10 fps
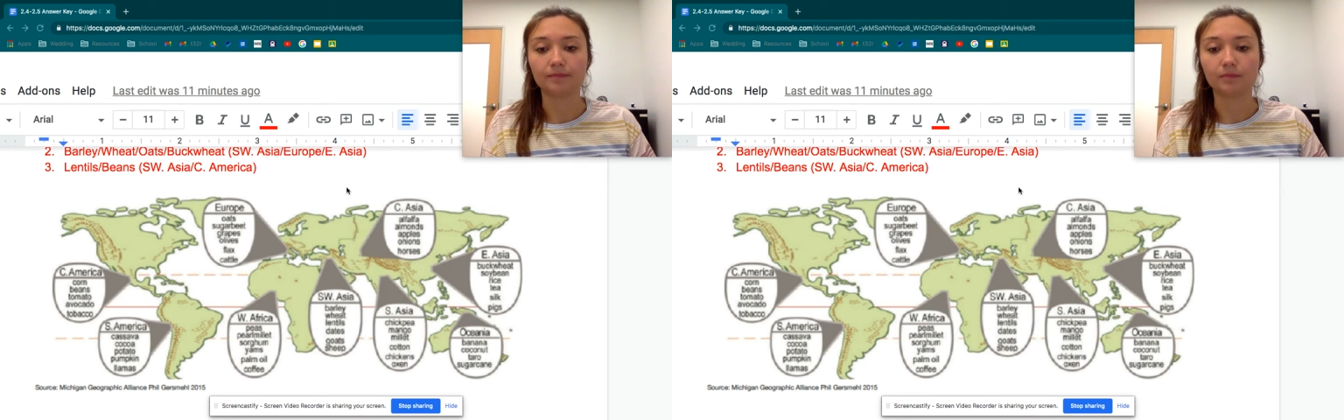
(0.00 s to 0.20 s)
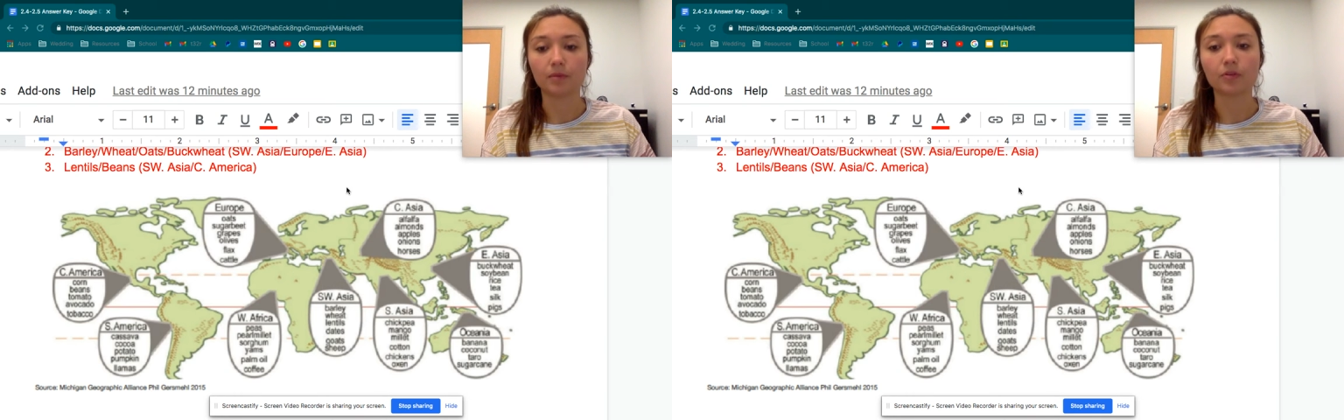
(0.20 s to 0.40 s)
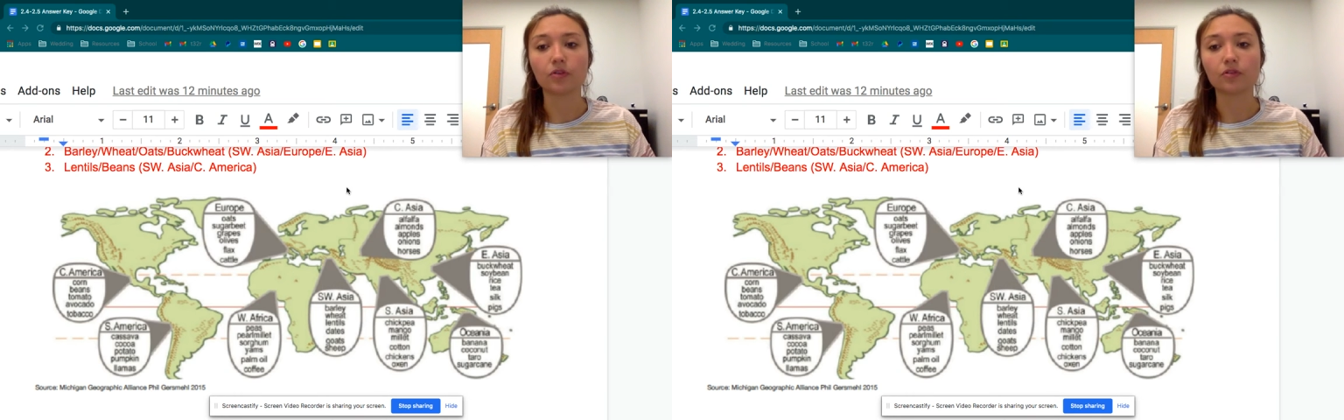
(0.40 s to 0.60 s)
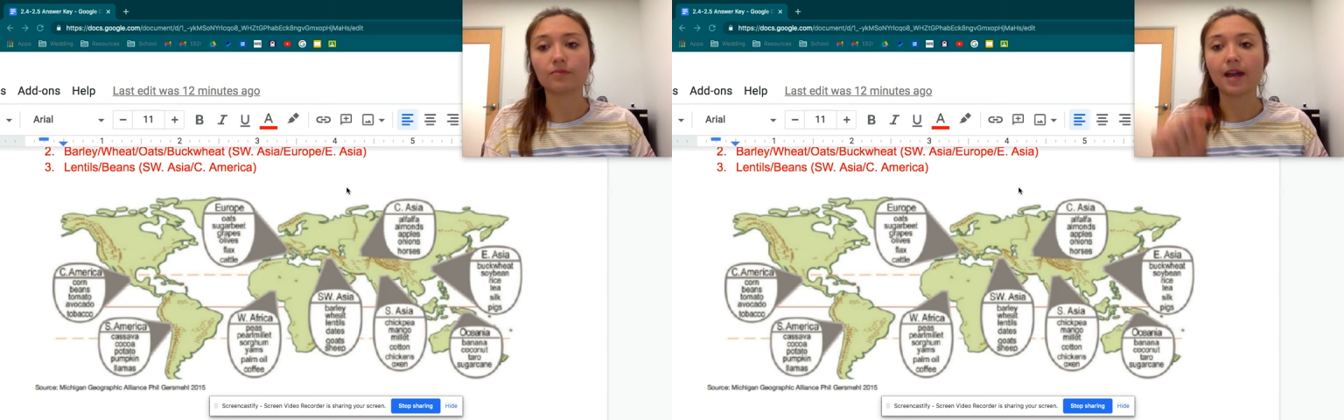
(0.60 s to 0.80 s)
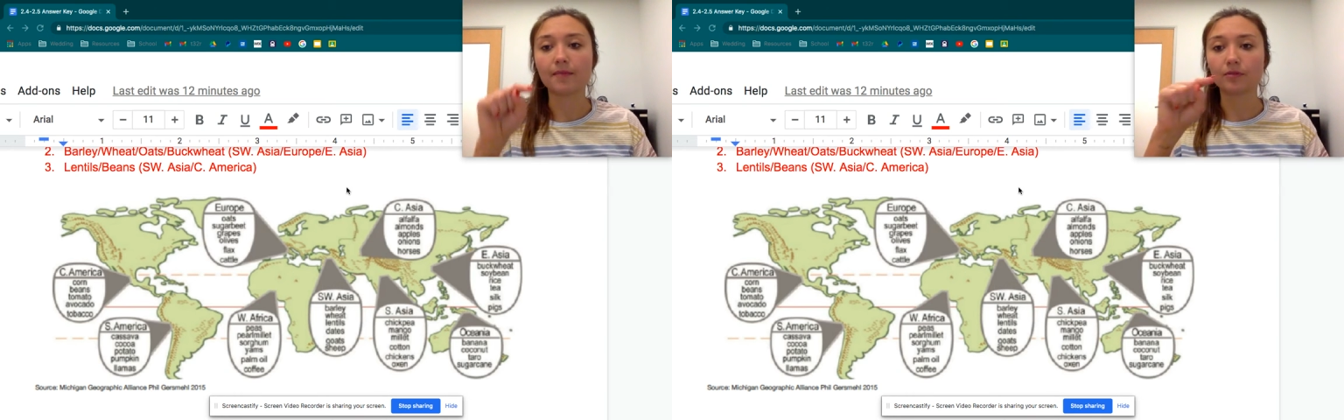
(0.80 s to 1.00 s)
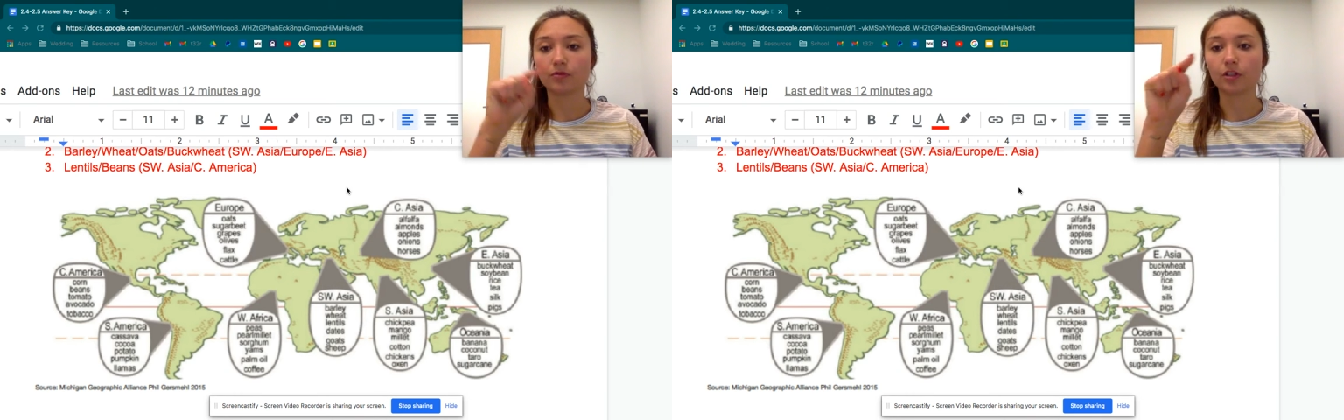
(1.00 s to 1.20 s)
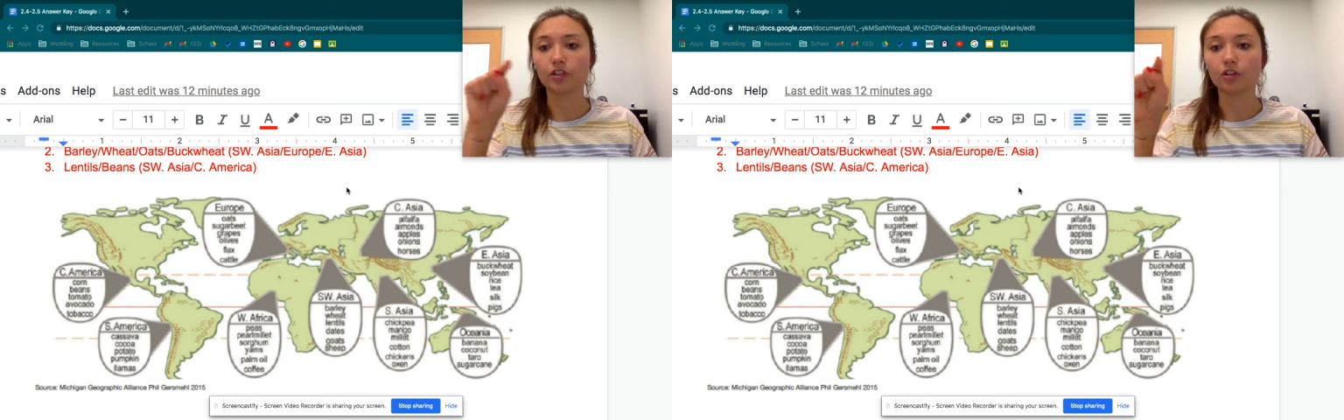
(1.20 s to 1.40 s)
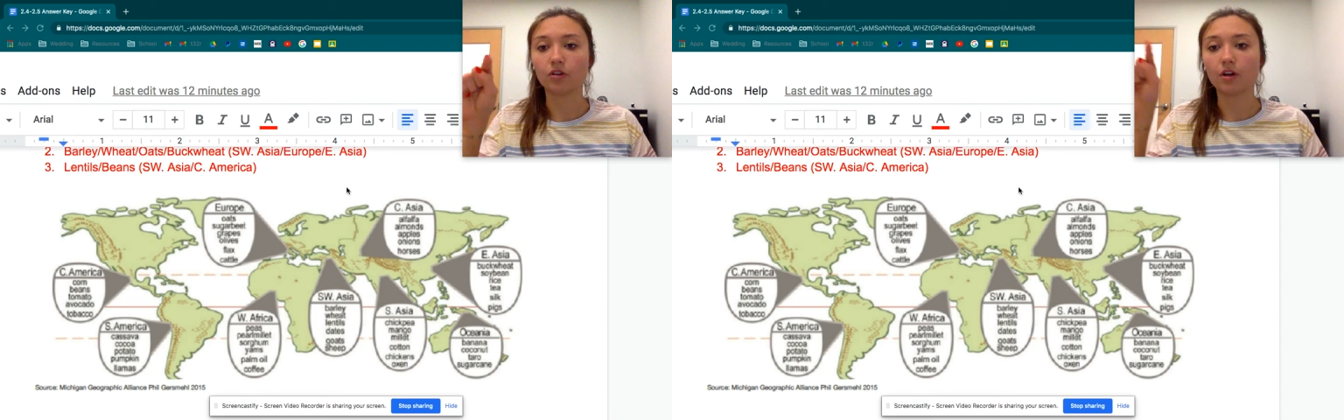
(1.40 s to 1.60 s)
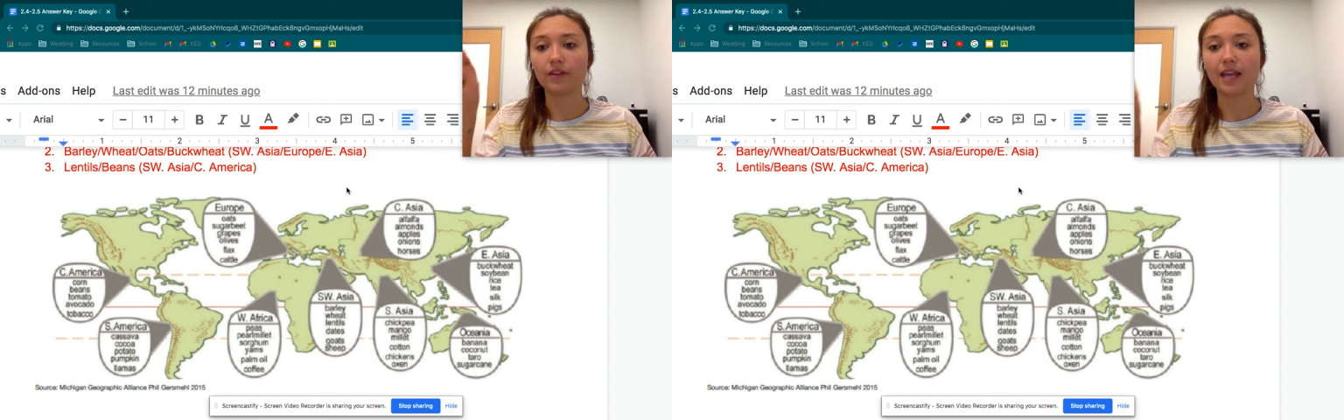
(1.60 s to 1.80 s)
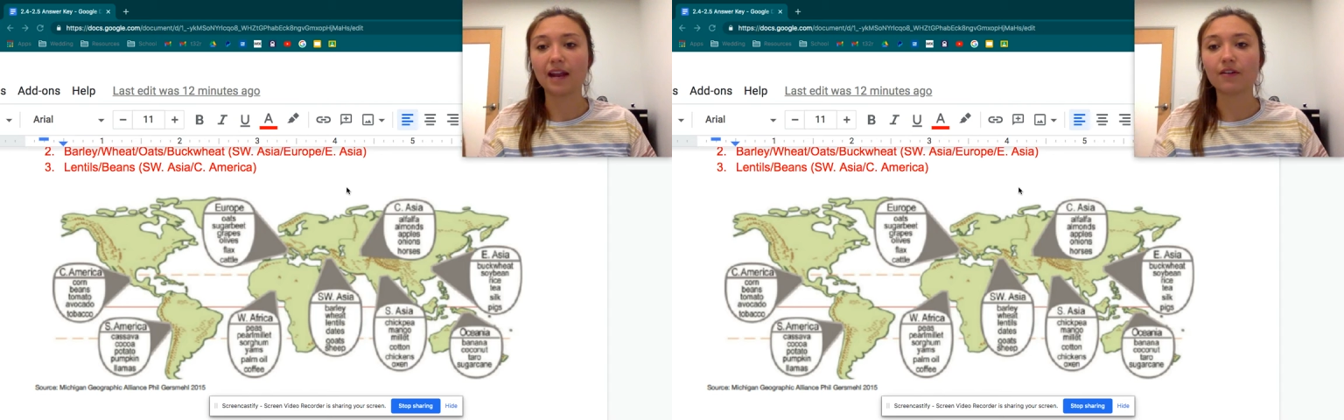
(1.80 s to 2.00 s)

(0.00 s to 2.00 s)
Remember those maps where it showed all the